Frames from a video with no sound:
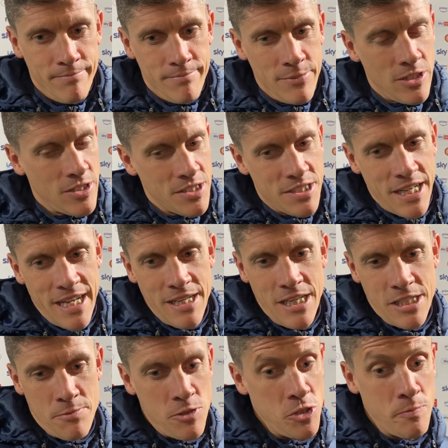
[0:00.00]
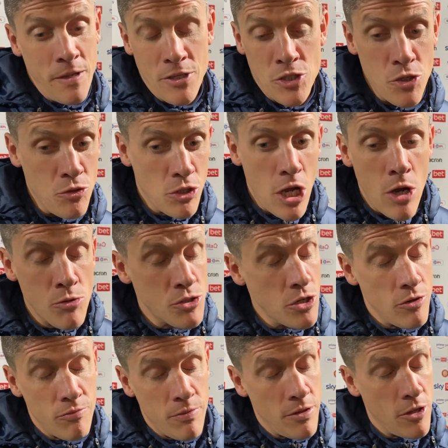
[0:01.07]
like I say, it's just been two goals
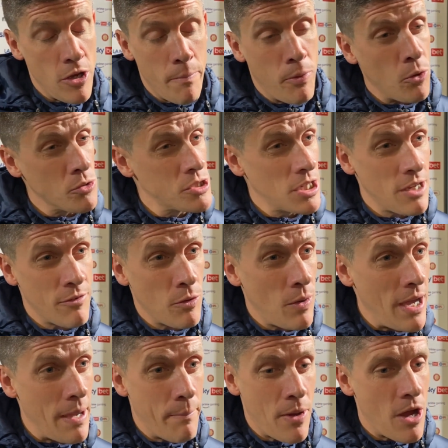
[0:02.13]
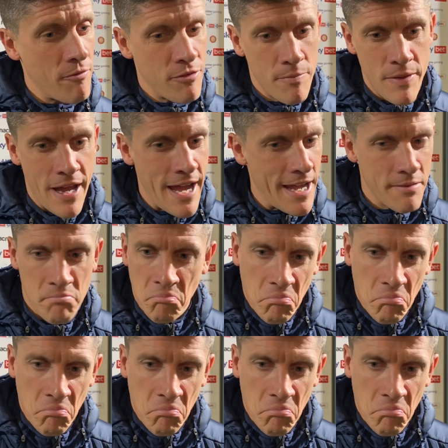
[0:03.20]
that are poor to give away. Apart from that,